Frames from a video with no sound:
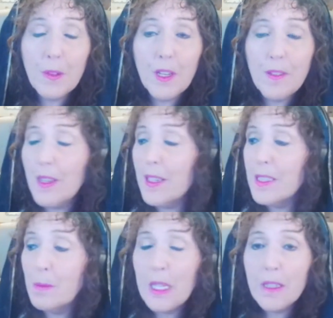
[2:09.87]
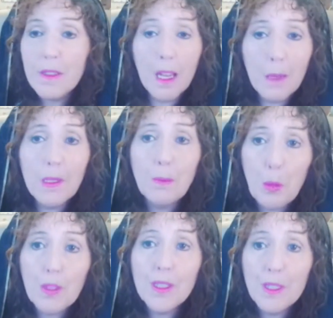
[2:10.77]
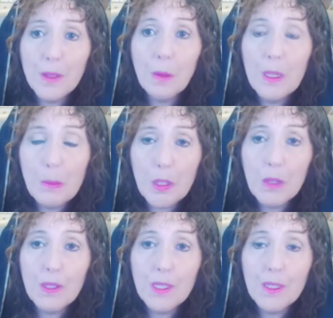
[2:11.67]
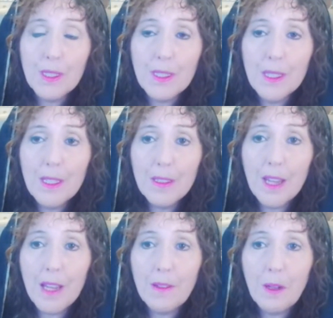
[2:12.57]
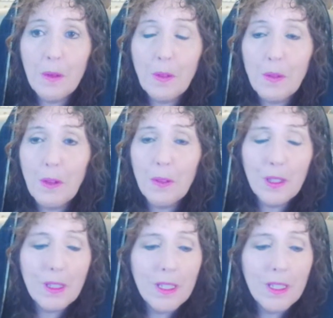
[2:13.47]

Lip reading: And I think it's because I was born to do hypnosis. I don't know if you've ever